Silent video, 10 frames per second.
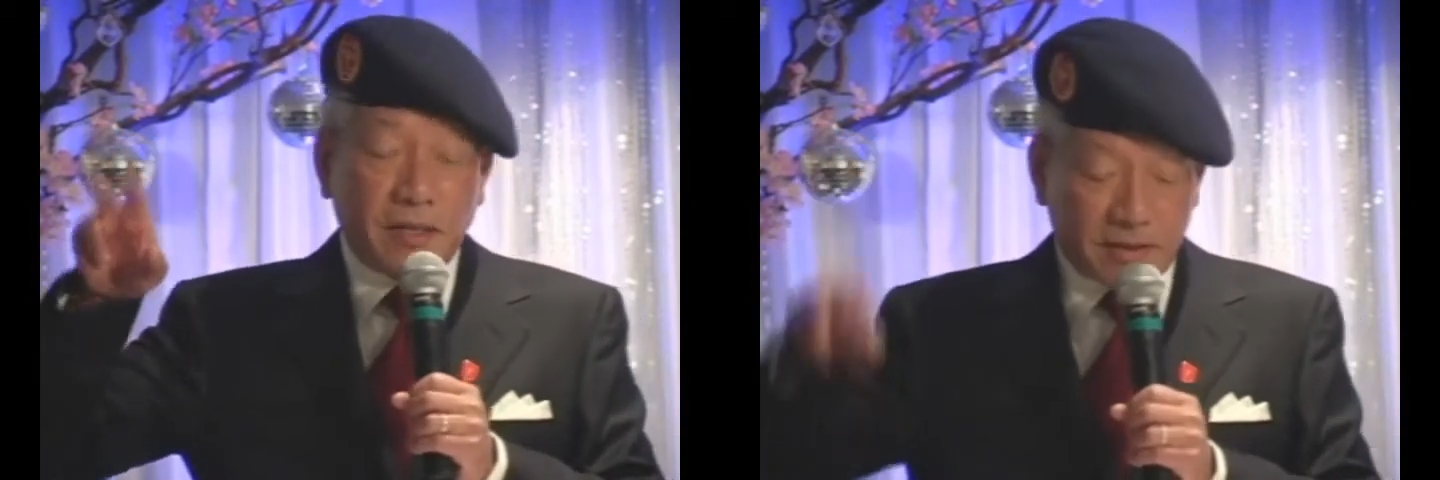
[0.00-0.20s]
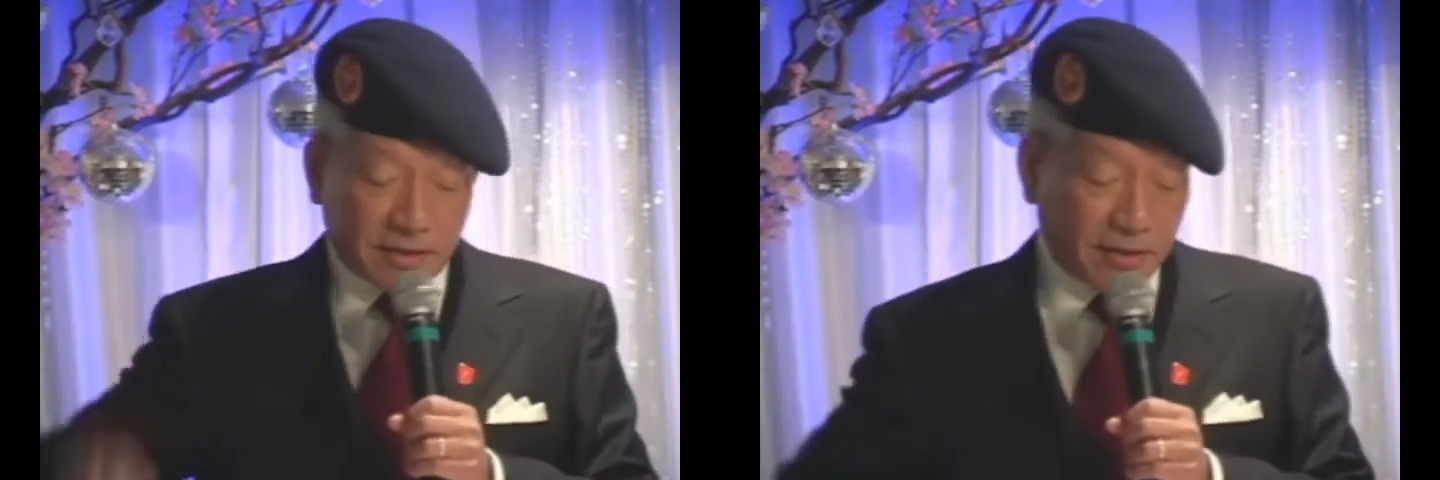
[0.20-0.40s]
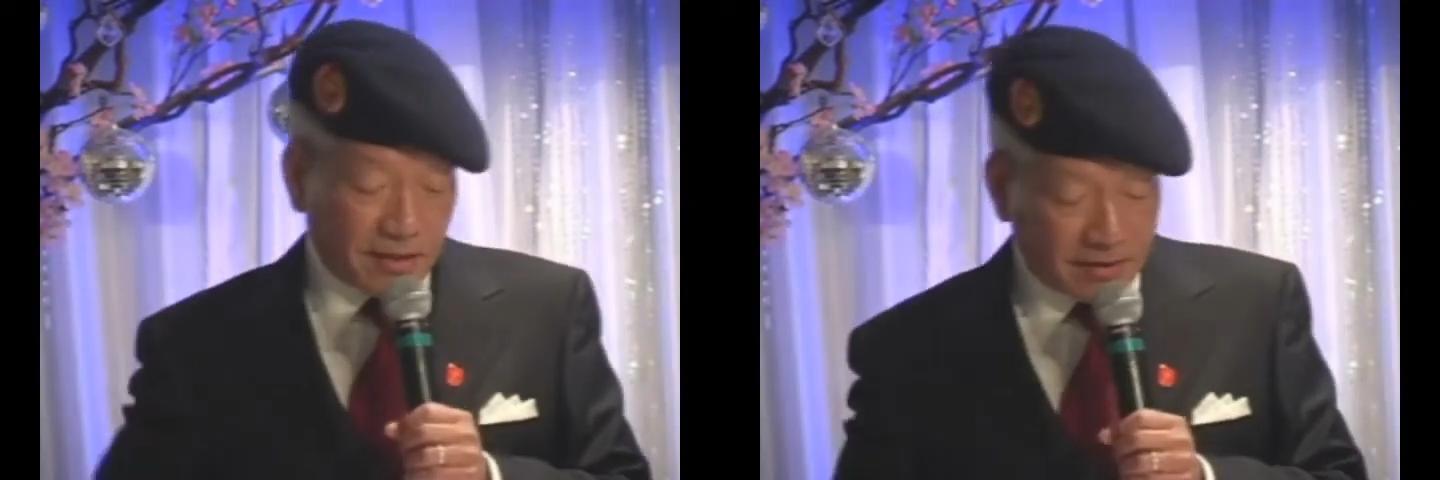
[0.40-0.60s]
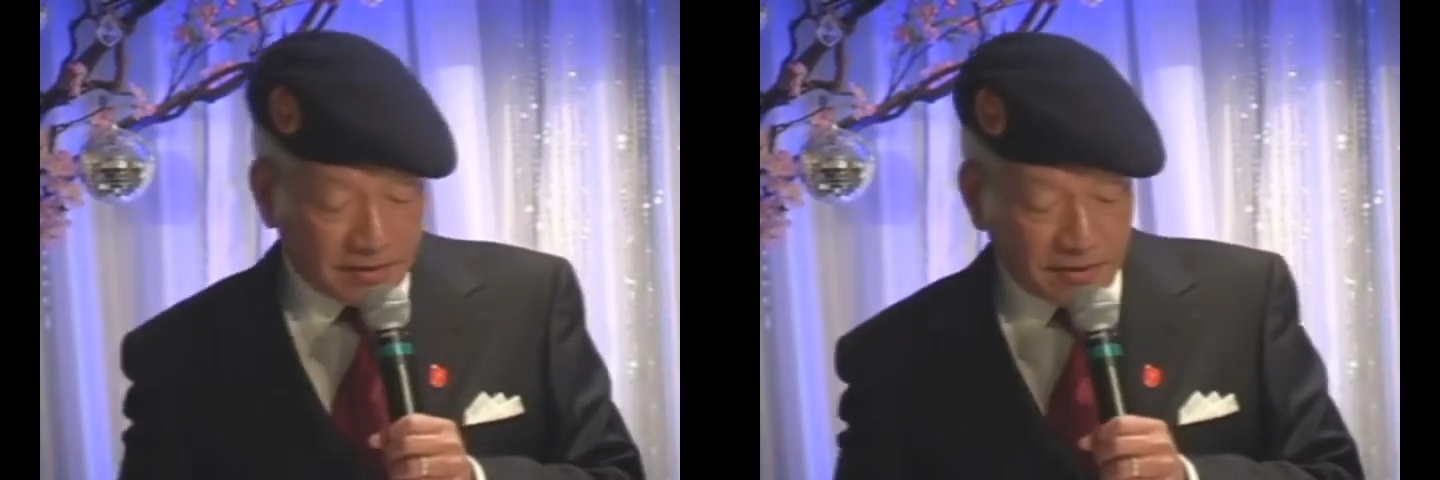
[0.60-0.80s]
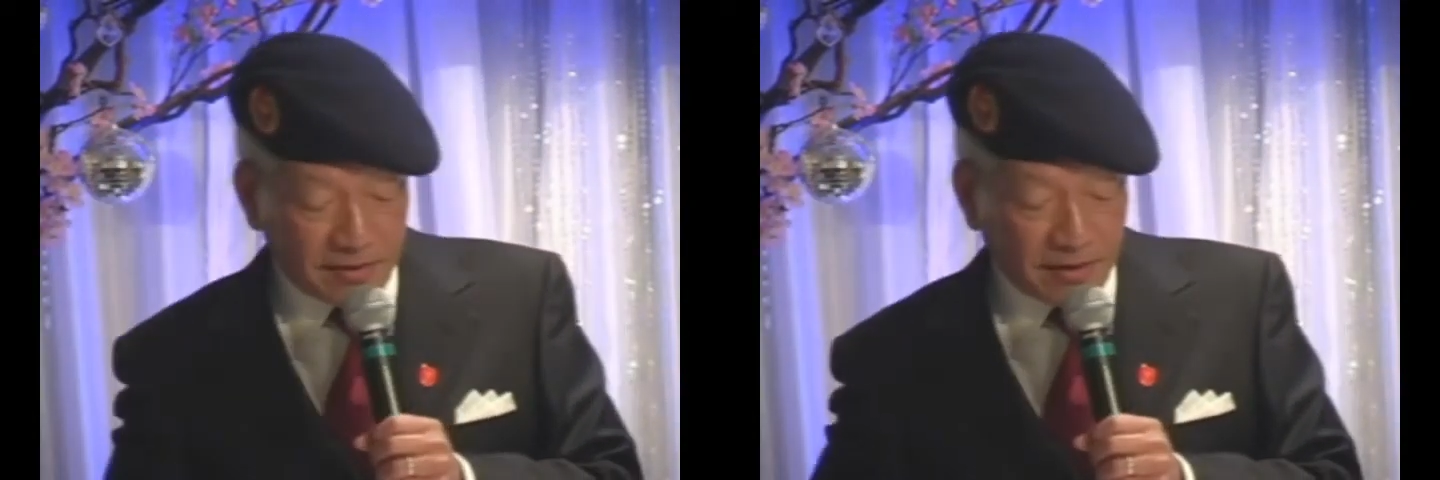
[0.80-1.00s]
This
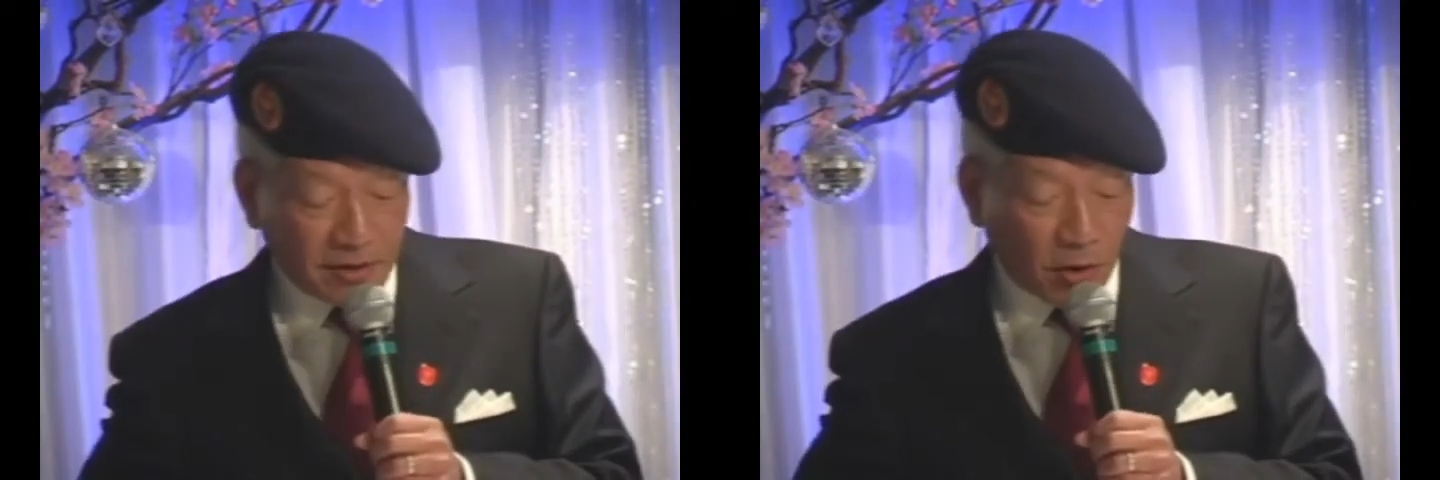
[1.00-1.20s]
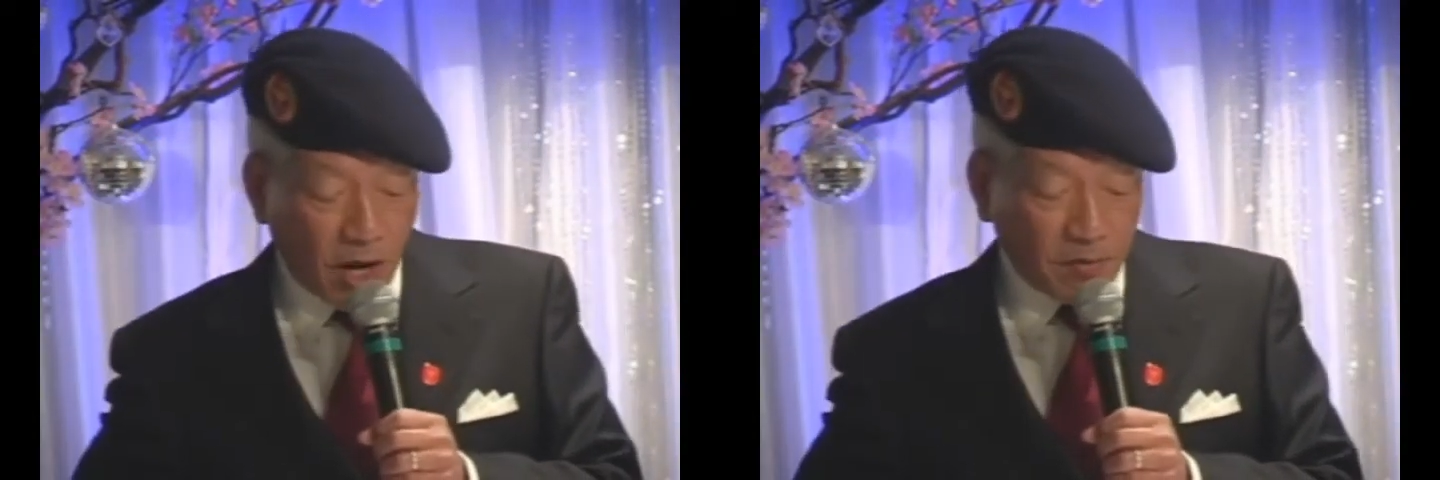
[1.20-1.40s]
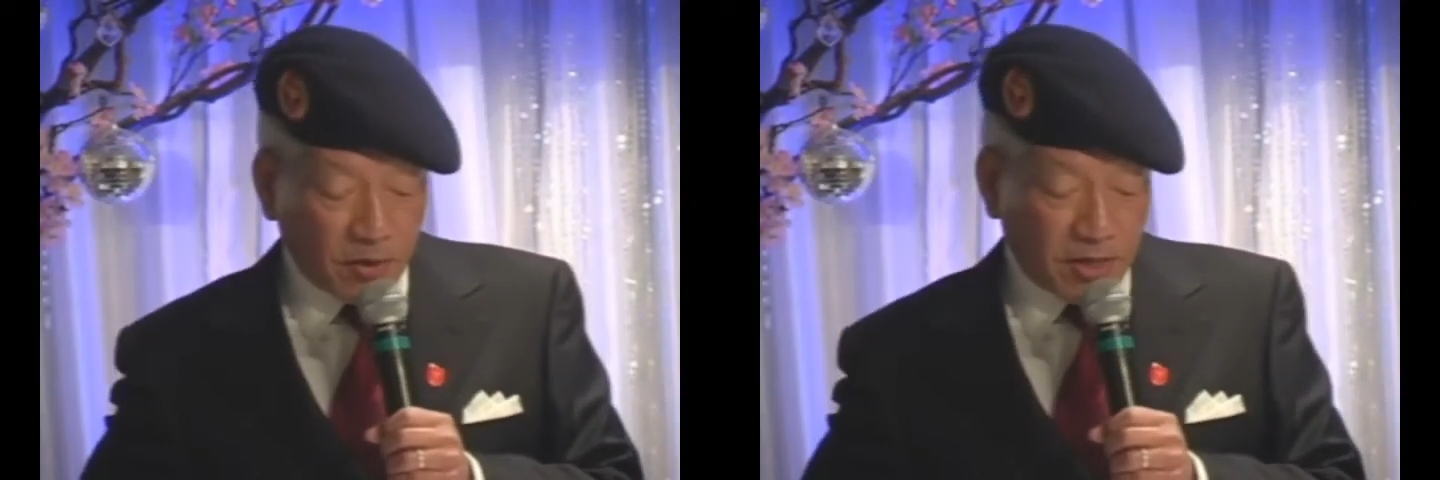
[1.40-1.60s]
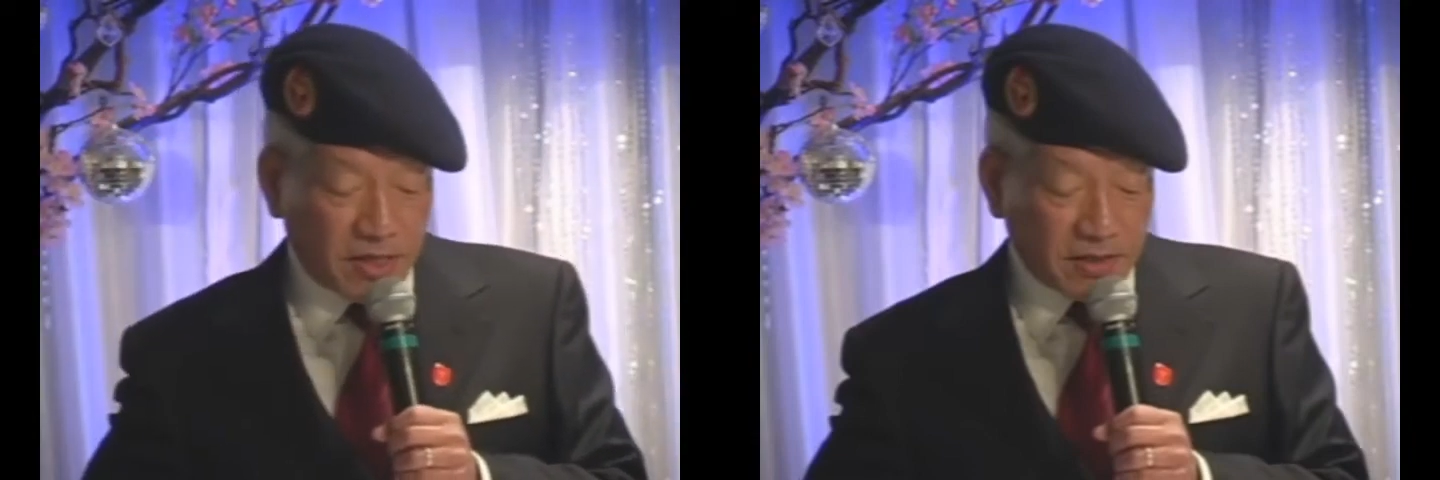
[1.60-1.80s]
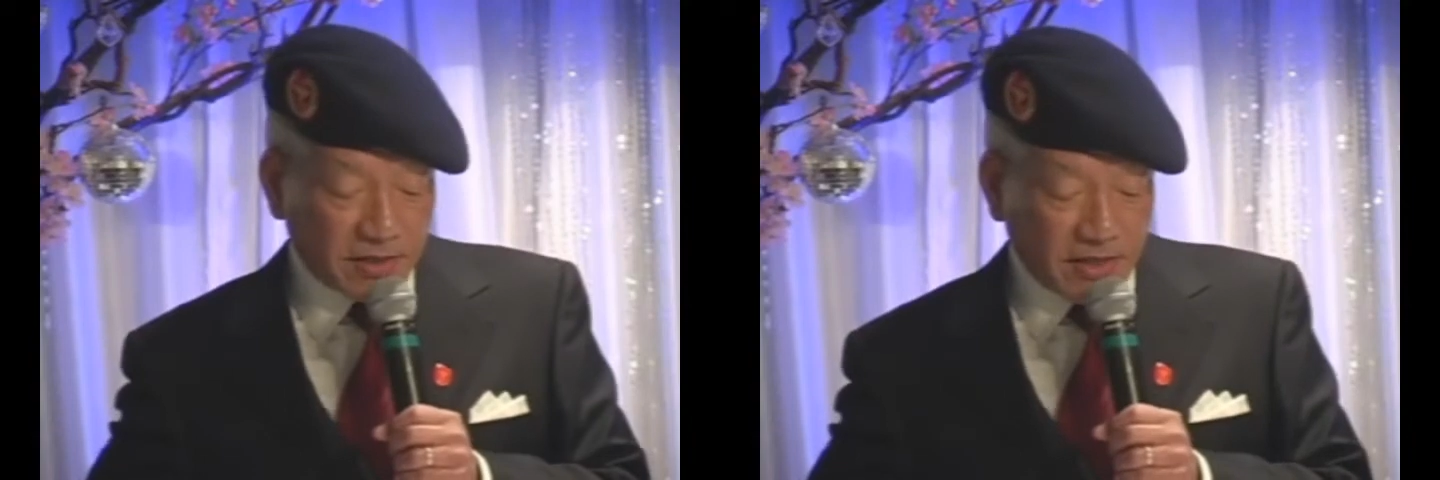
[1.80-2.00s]
is Graham
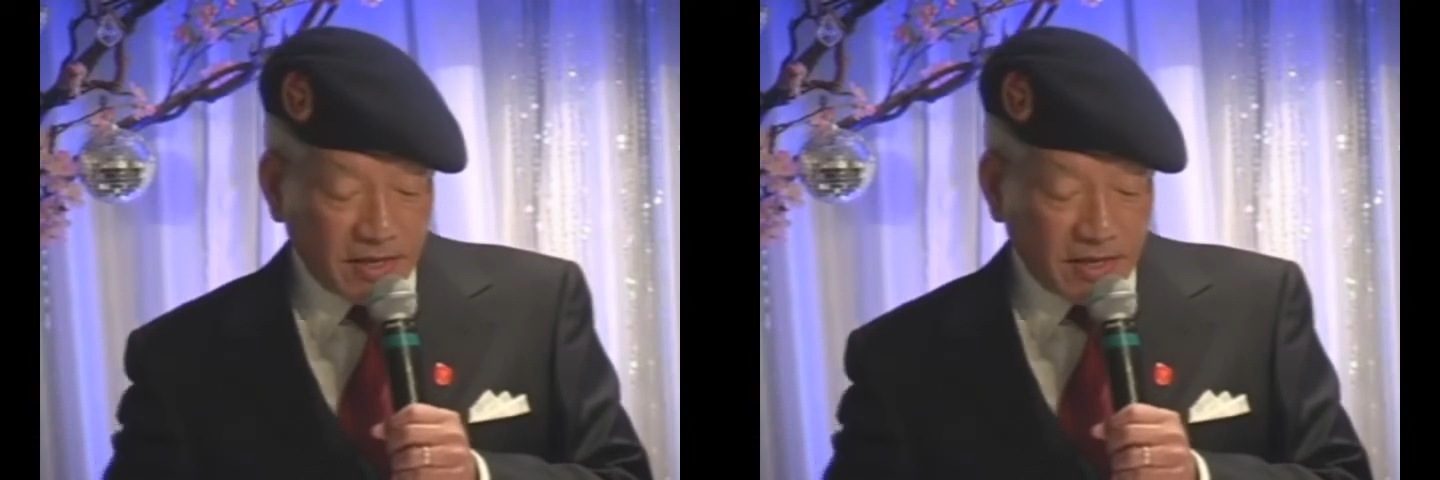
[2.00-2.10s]
Greene's.